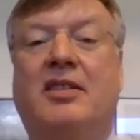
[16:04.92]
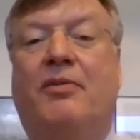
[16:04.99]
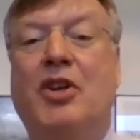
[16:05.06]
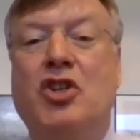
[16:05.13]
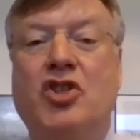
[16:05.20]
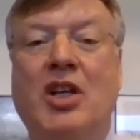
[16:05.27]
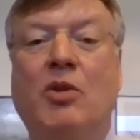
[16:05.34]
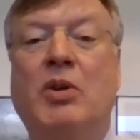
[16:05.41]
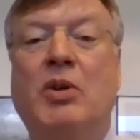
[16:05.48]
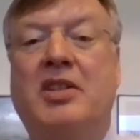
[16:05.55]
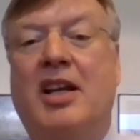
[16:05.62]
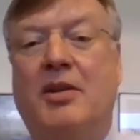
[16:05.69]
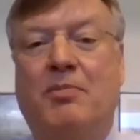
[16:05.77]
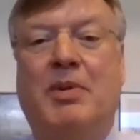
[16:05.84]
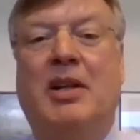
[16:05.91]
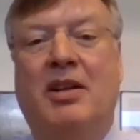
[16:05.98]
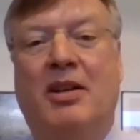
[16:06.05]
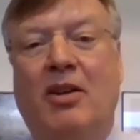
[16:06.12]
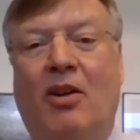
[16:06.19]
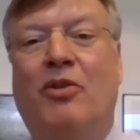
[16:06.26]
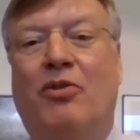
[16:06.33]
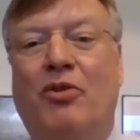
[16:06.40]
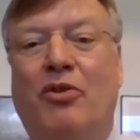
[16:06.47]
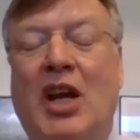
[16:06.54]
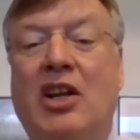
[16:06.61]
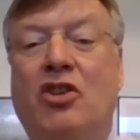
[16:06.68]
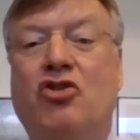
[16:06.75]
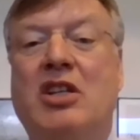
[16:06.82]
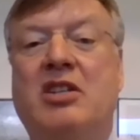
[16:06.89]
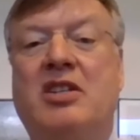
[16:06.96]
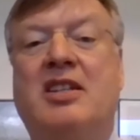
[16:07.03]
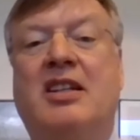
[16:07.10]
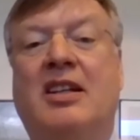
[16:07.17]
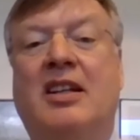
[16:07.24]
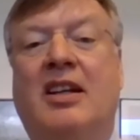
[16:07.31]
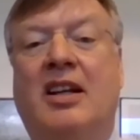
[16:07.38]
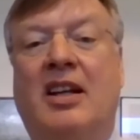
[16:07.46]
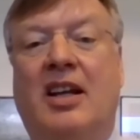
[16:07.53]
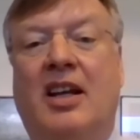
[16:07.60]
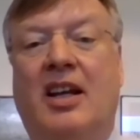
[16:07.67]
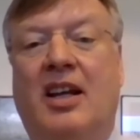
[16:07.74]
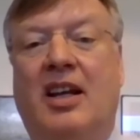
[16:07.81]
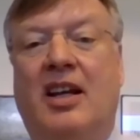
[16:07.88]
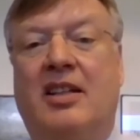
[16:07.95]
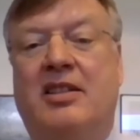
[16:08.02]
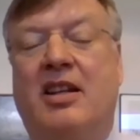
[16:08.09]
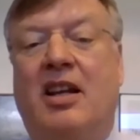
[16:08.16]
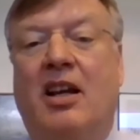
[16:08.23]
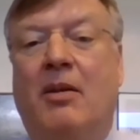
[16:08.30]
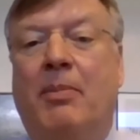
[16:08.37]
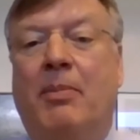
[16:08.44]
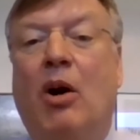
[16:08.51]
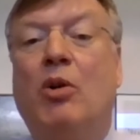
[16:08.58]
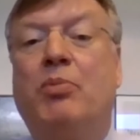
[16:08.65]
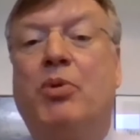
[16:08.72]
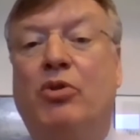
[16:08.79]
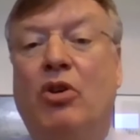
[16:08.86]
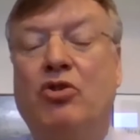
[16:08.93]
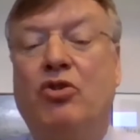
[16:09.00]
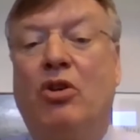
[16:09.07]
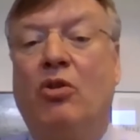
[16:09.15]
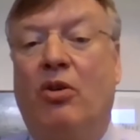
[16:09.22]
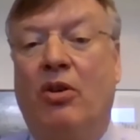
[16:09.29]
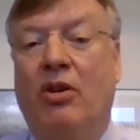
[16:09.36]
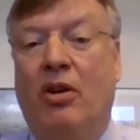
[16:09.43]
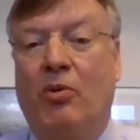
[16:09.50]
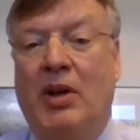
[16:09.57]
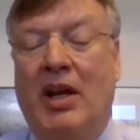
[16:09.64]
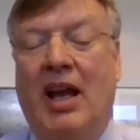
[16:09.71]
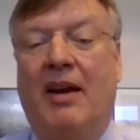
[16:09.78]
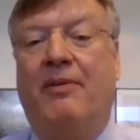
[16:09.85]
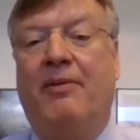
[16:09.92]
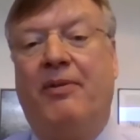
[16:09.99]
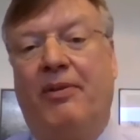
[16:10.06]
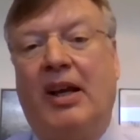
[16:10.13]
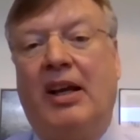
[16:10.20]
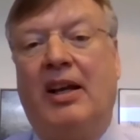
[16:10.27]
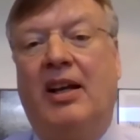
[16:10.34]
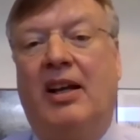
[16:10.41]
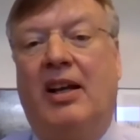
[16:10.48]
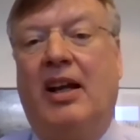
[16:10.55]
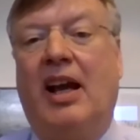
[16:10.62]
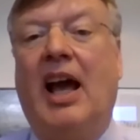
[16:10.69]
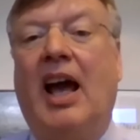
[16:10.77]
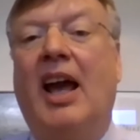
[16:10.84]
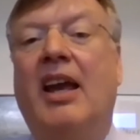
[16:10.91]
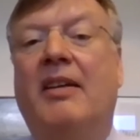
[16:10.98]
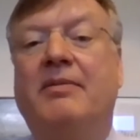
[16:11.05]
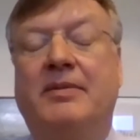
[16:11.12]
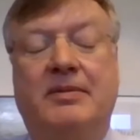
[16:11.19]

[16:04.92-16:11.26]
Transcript: fishing, which has been, through the ages. It's power production, or we have high.